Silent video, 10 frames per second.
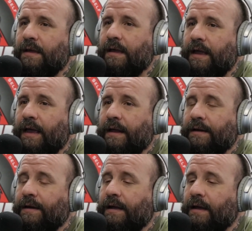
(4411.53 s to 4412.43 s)

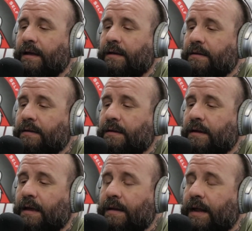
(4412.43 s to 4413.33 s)
And
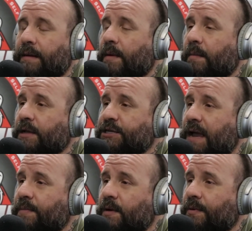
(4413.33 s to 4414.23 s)
I'm a much
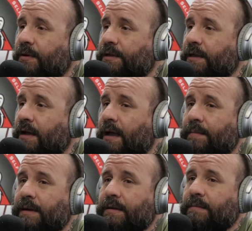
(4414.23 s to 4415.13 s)
happier person. I
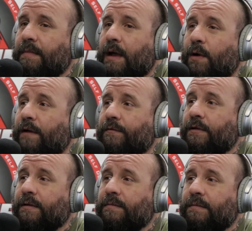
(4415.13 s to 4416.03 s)
mean, my wife
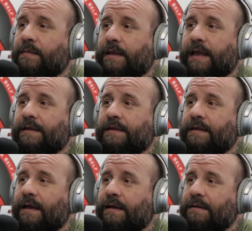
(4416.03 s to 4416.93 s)
will attest to
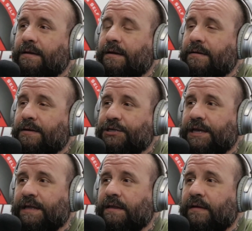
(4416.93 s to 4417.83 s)
that, because she
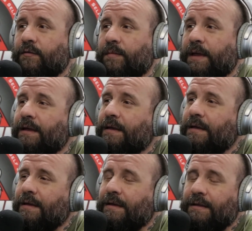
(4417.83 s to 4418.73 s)
has to live with me.
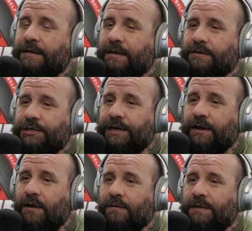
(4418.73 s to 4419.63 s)
So she
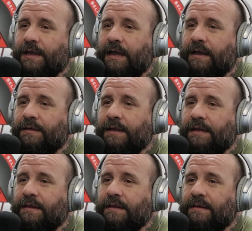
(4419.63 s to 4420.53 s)
knows like that
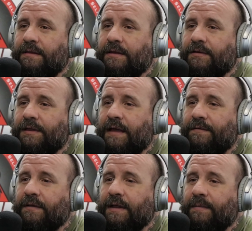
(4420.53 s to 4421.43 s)
there's
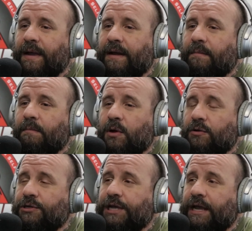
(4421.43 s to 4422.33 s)
definitely been a
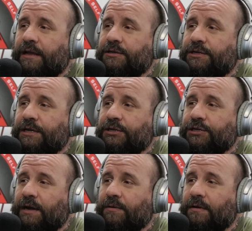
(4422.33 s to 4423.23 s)
mood change in
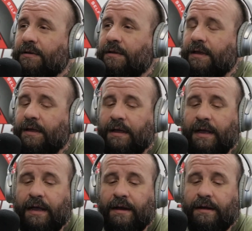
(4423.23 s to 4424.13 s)
general.
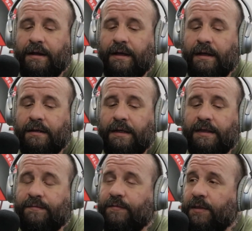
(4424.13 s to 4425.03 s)
And
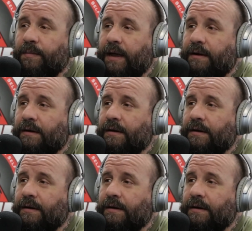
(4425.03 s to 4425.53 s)
it's for the better.